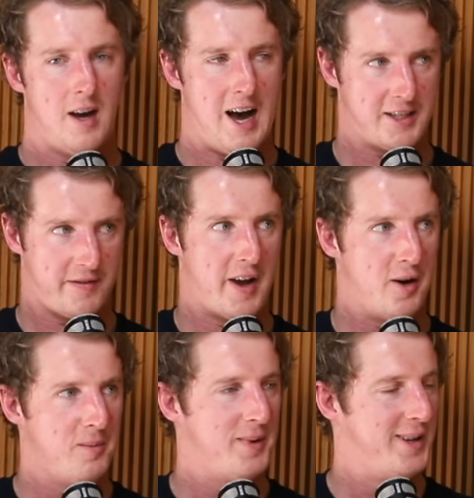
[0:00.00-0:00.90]
Ask for
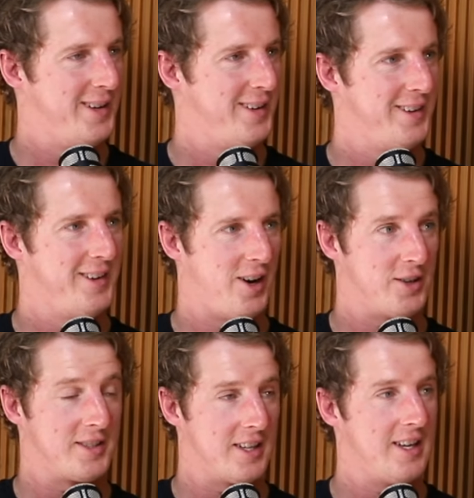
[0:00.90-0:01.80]
help,
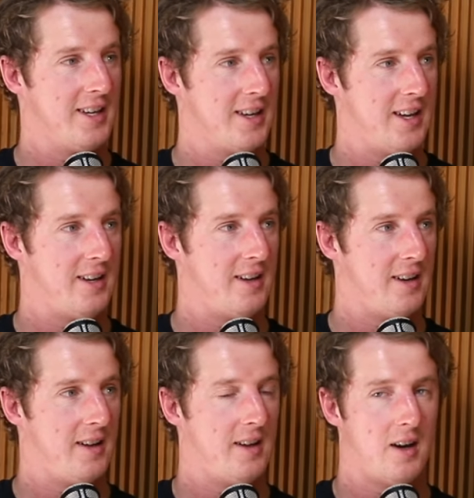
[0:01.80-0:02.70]
honestly. And
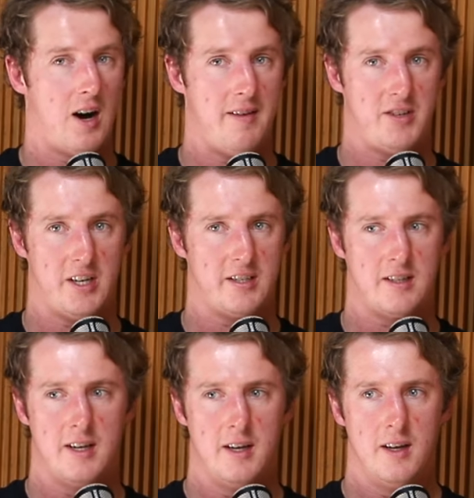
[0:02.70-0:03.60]
I
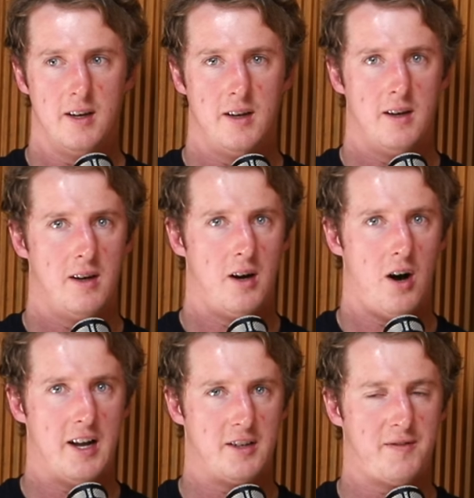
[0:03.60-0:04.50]

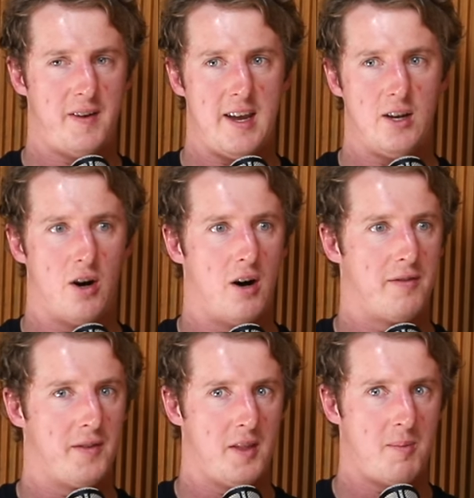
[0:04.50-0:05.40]
just feed
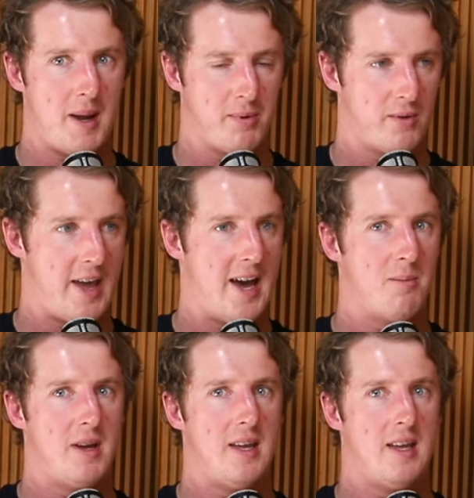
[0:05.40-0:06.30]
off the people
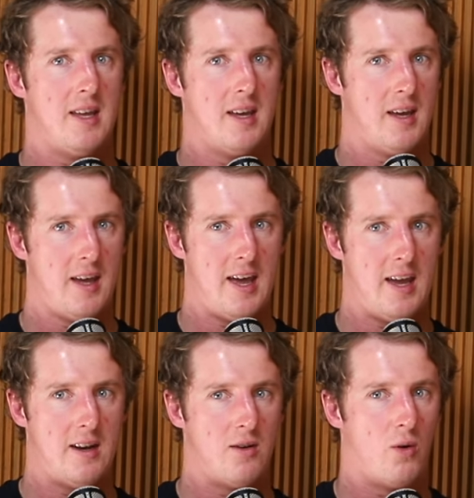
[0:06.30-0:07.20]
around me
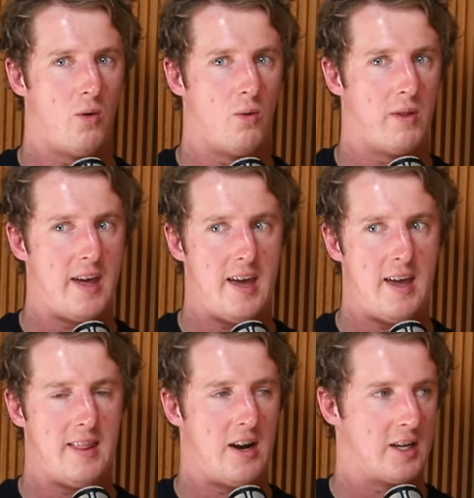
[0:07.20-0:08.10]
and all
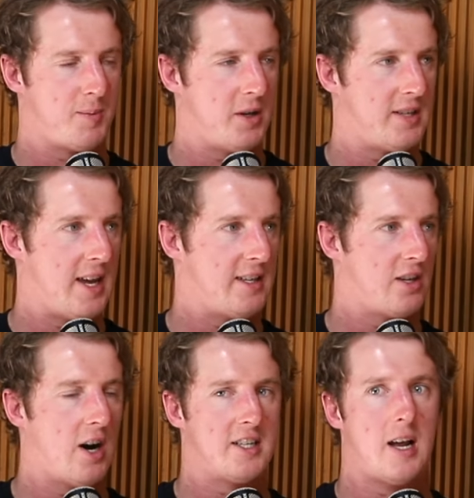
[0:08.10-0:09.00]
their expertise.
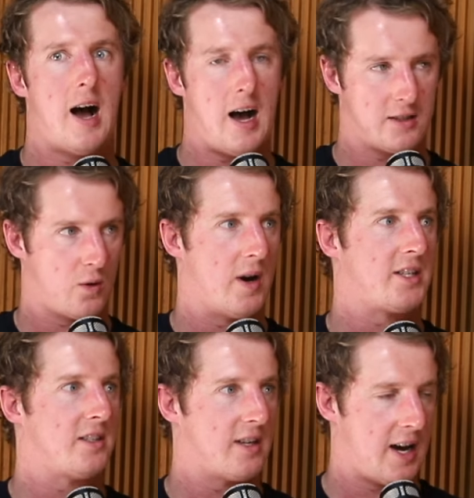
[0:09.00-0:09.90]
And I just ask
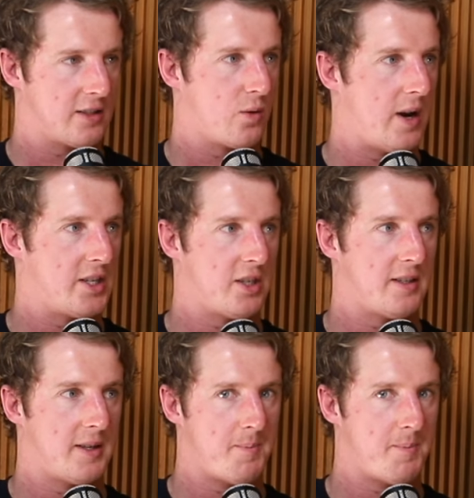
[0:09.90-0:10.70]
questions and ask questions.